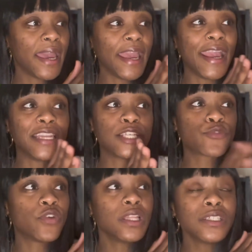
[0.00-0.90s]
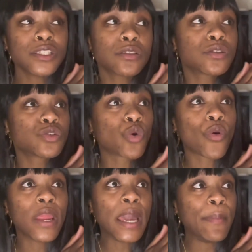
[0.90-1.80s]
and it's really just a
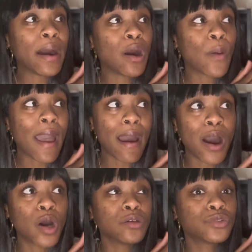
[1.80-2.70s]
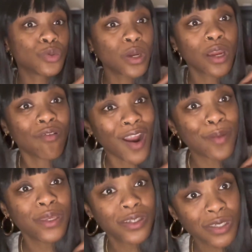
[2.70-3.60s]
story about how doing
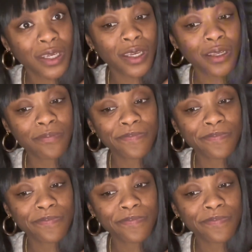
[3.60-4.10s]
grimy shit